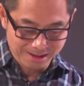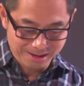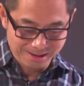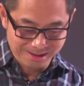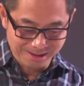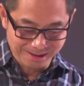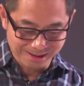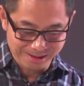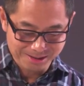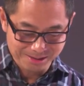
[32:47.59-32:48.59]
Uh,
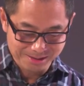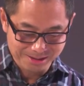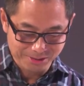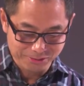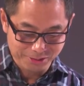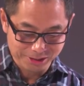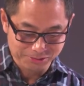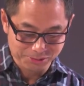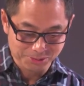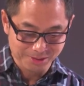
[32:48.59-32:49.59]
I could go first if
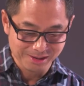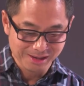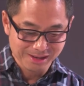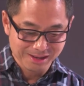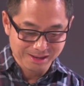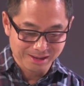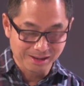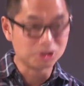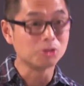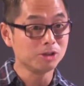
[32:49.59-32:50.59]
you want. Uh,
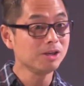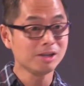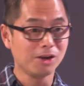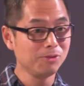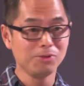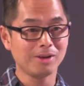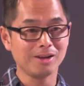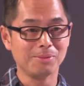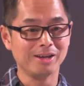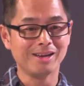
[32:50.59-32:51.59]
you can go.
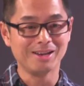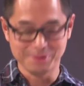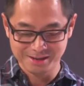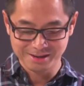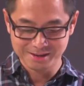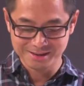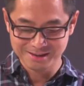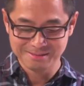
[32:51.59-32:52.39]
okay, Matt, you're going to love this